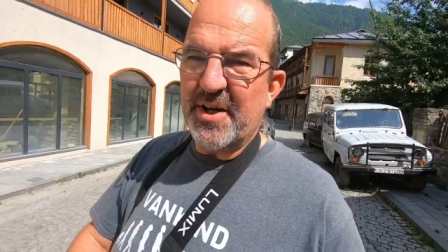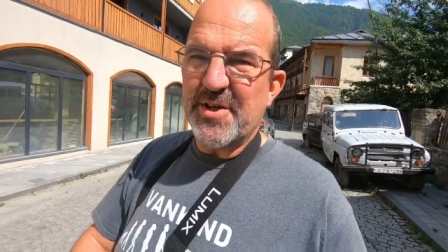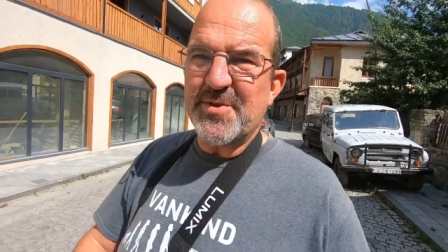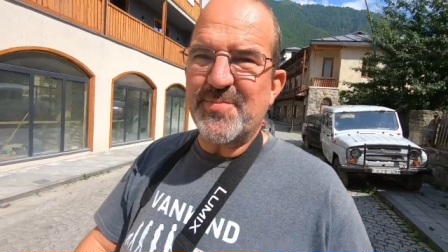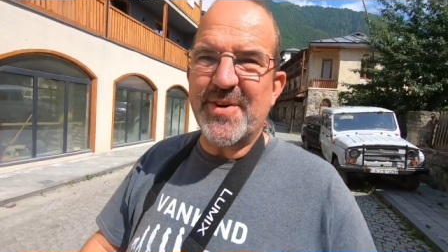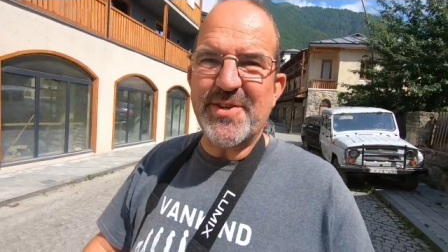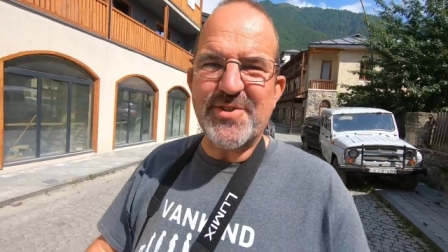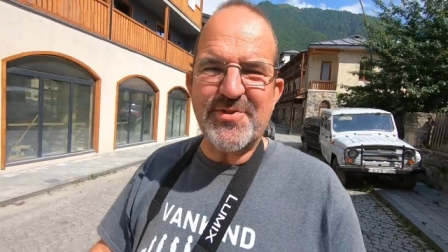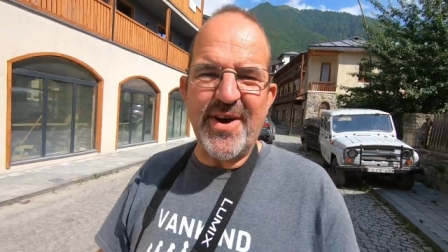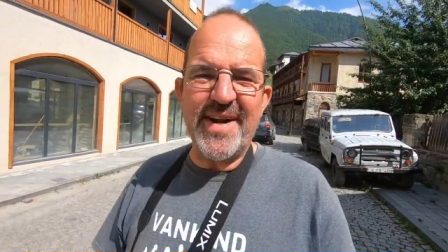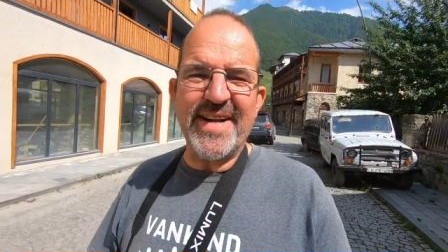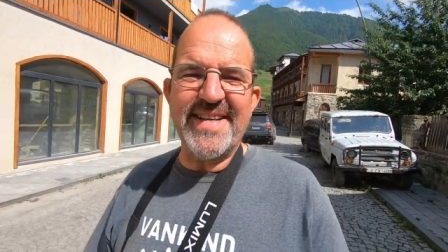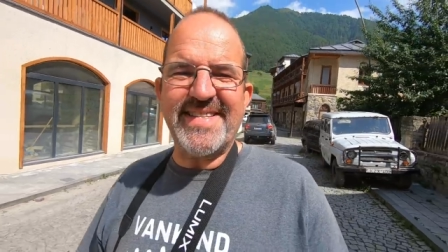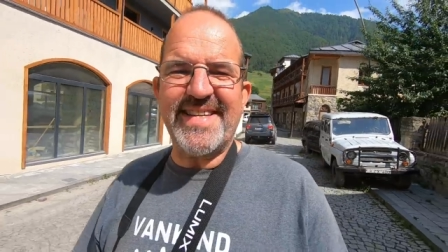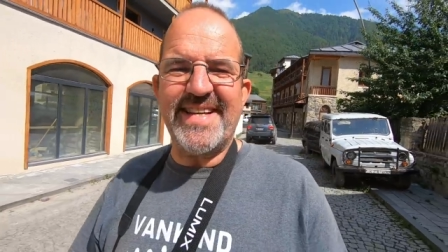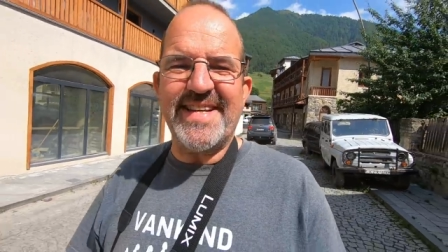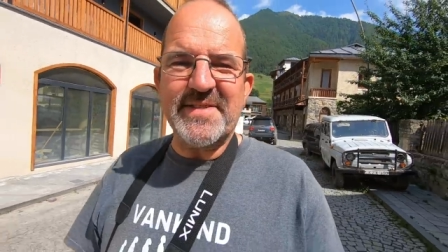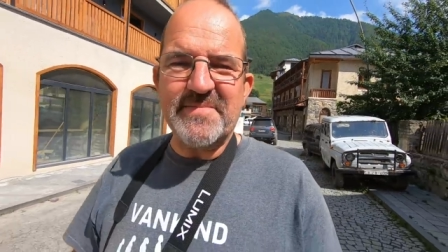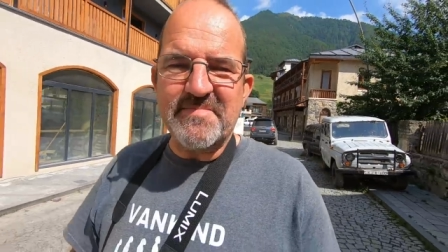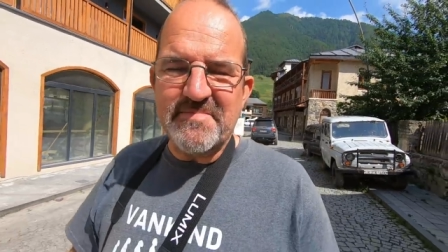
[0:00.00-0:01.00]
because we're trying to
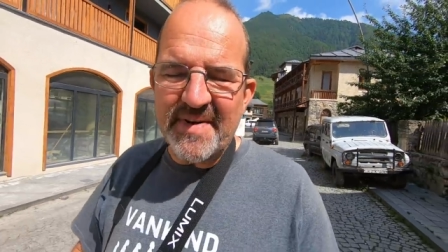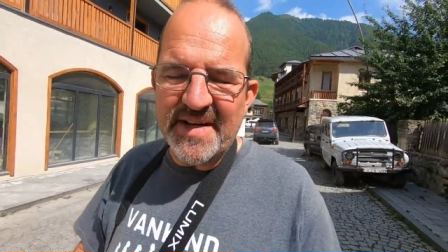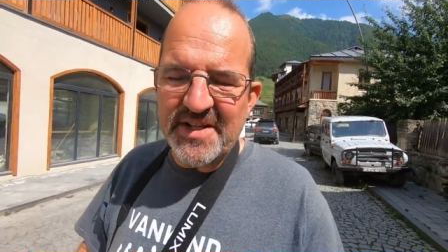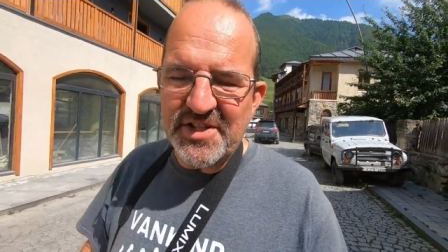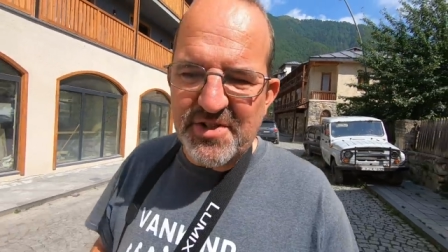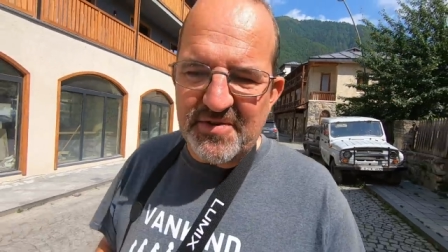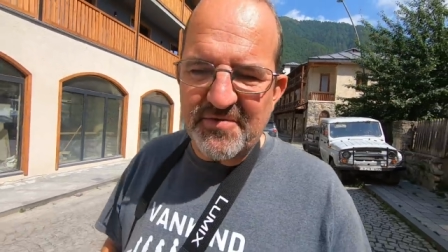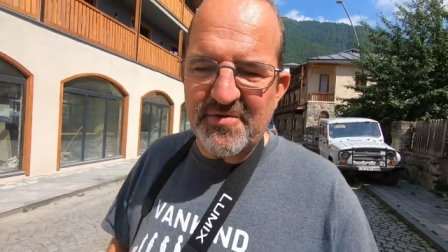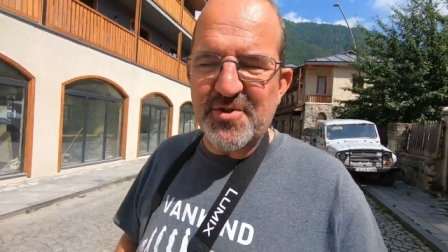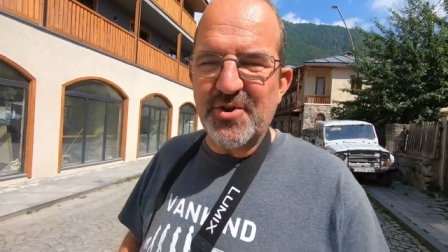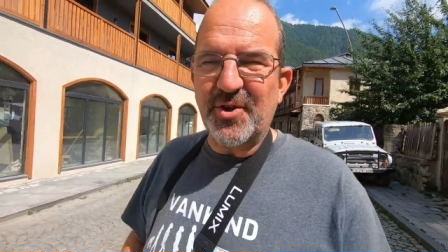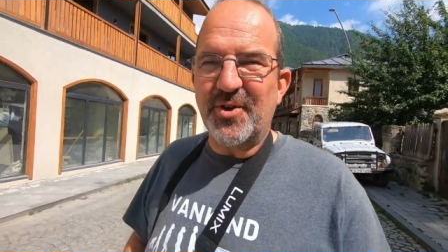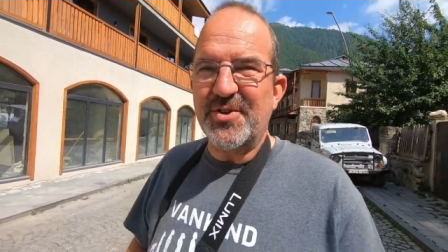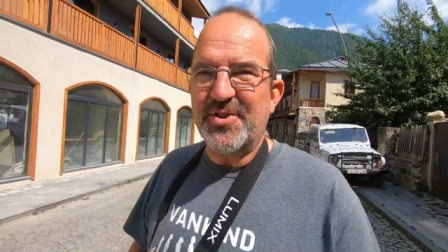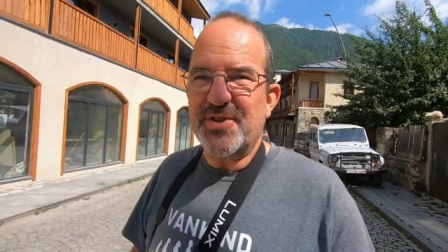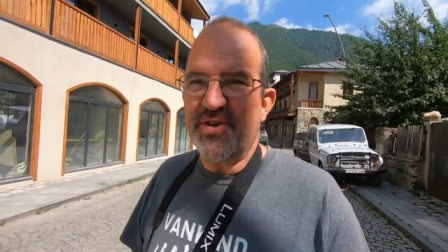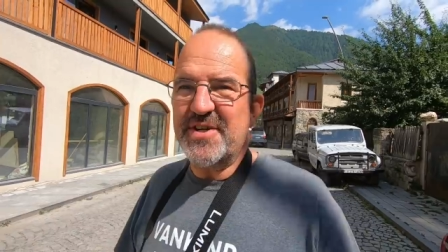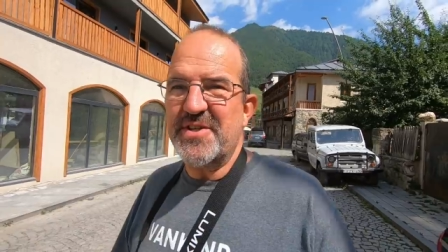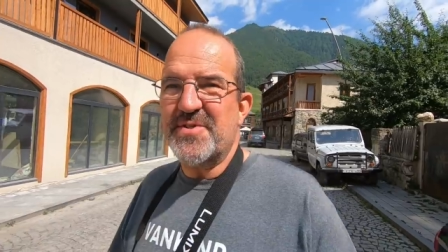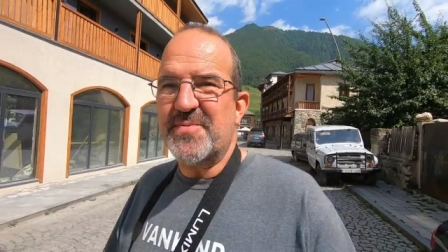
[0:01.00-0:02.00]
see as much of
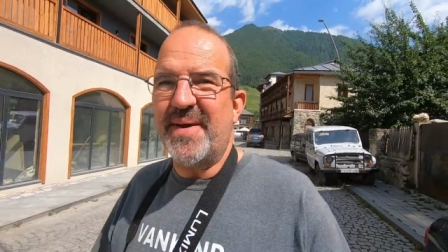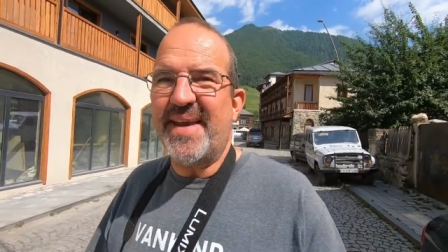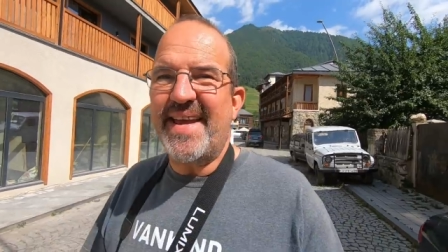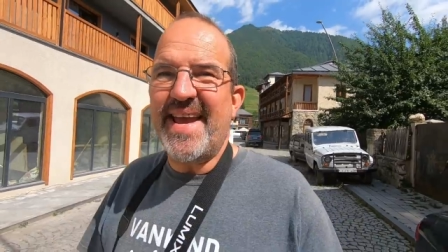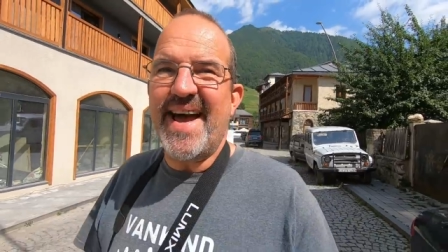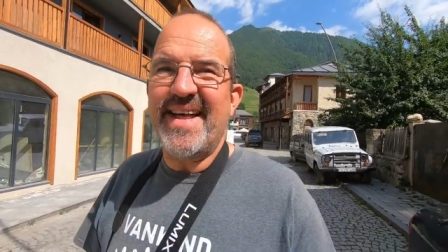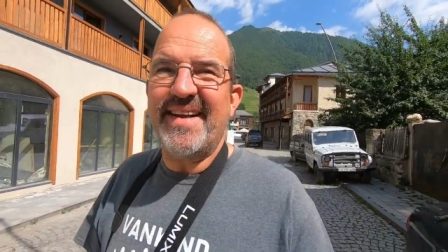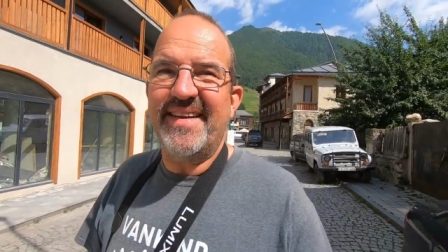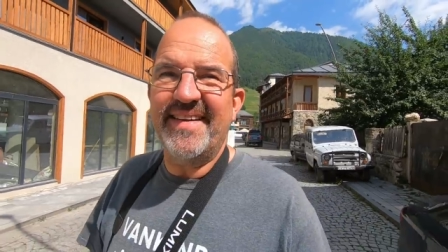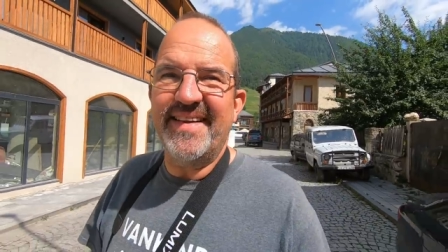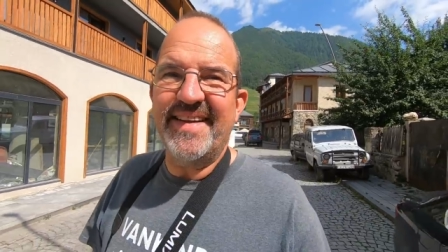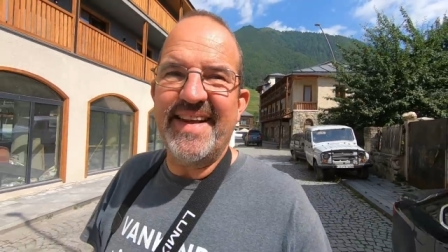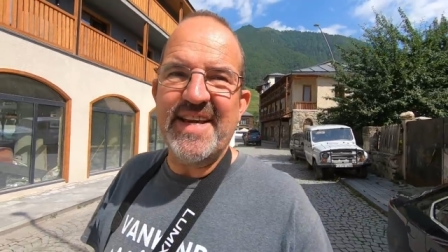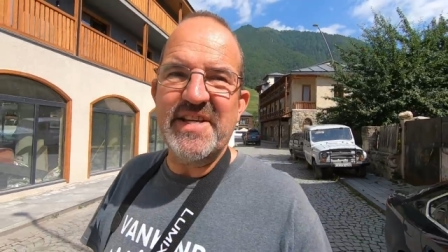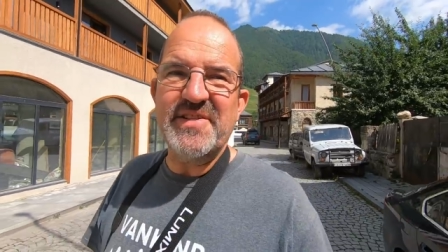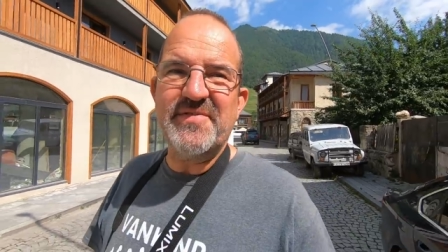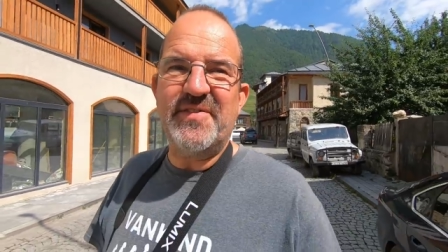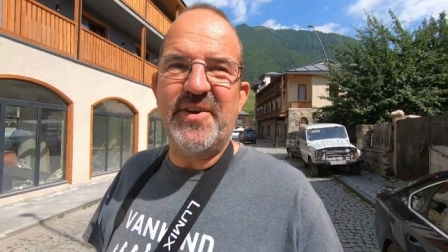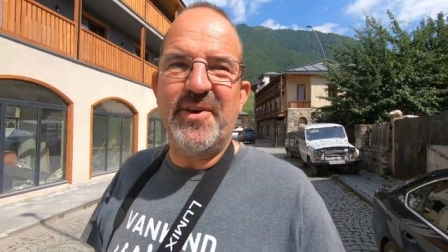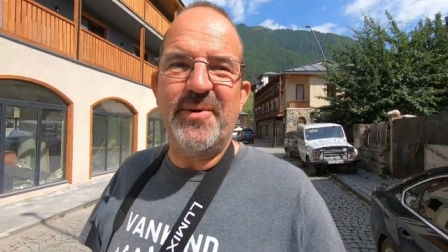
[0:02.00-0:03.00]
Georgia as we can in the
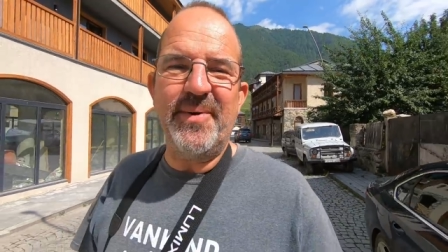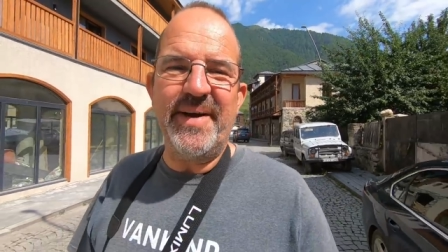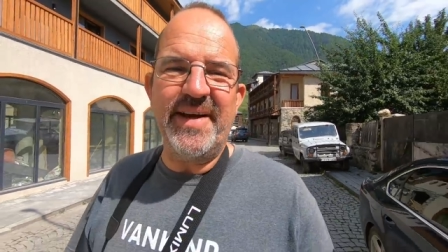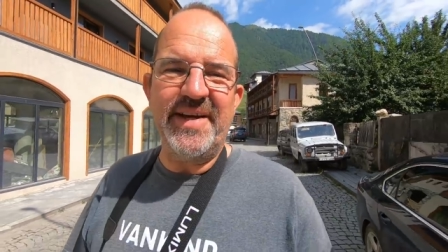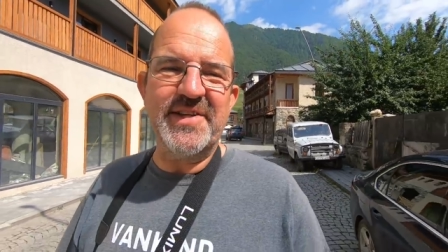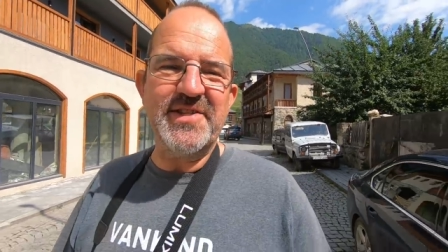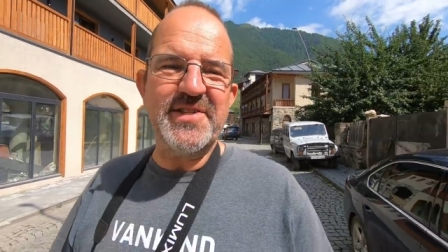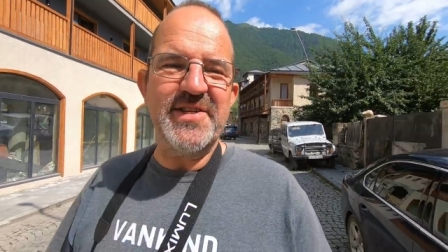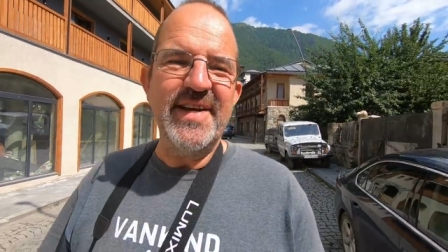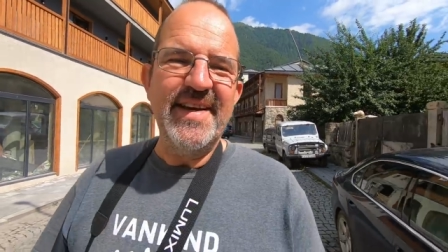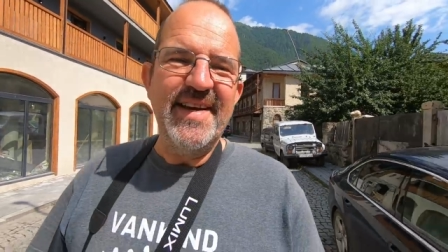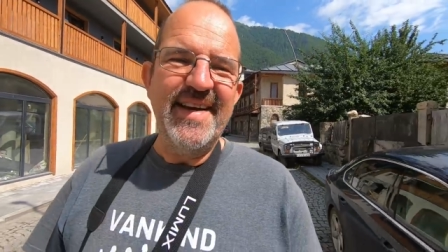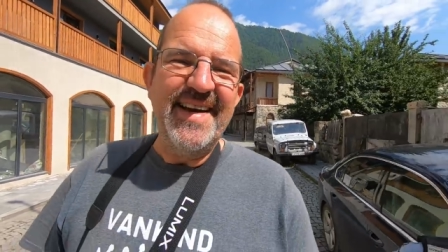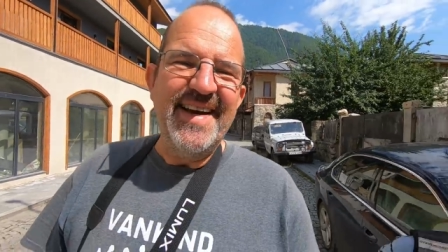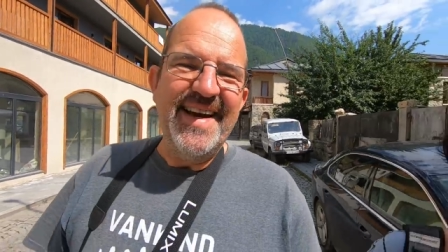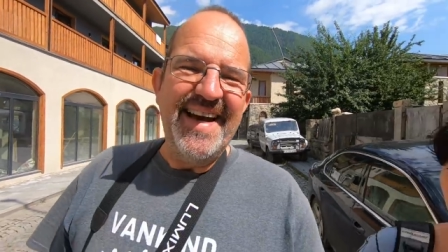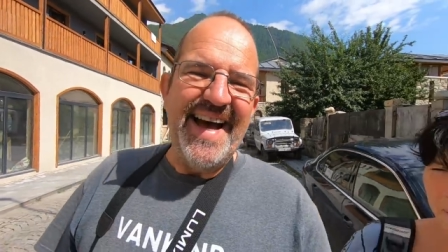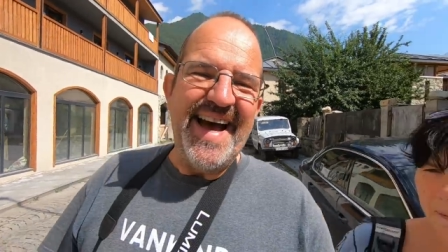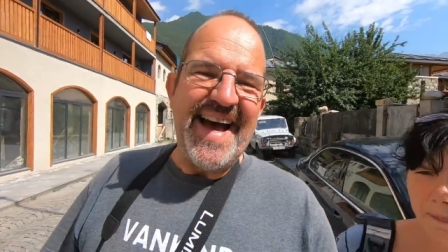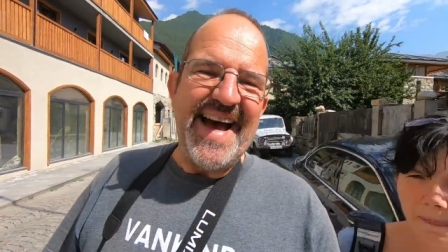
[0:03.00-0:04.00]
next few weeks.
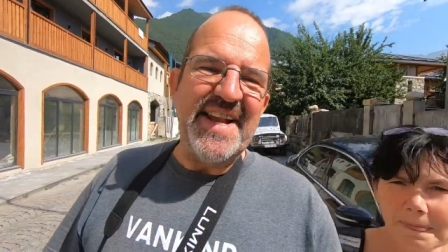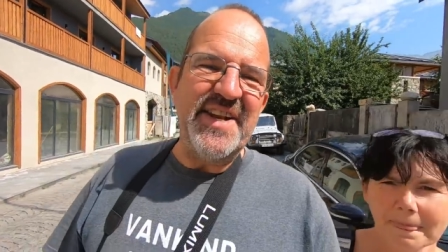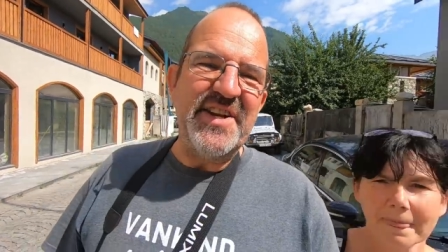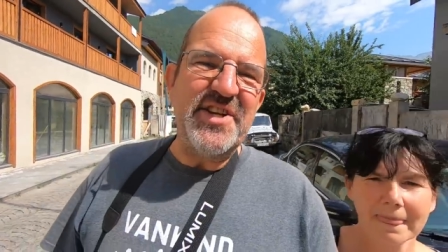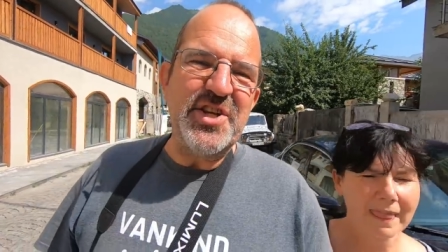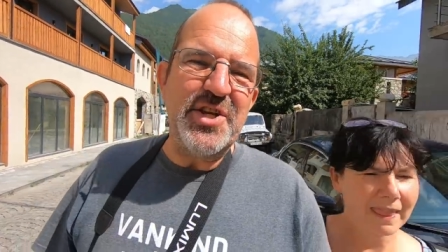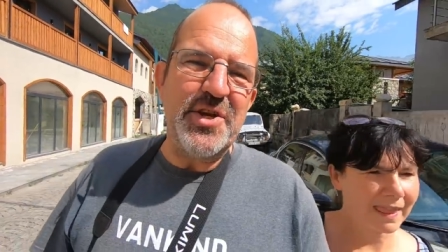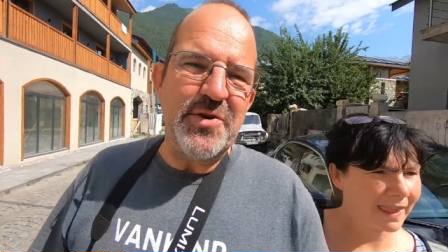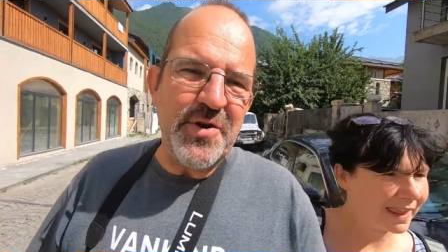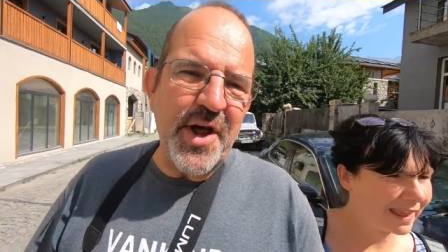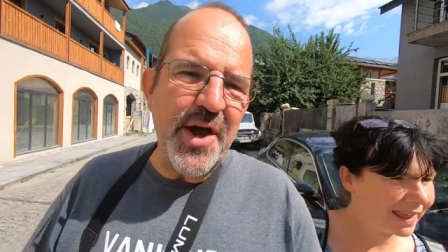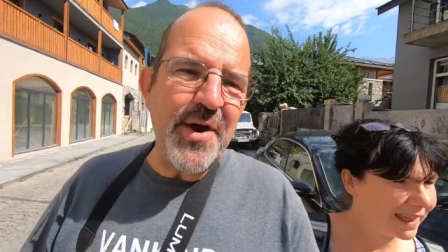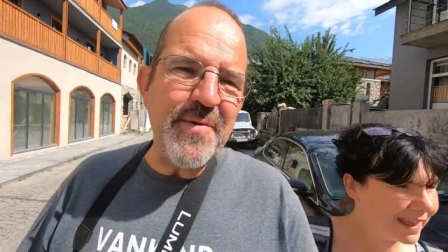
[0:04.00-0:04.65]
And you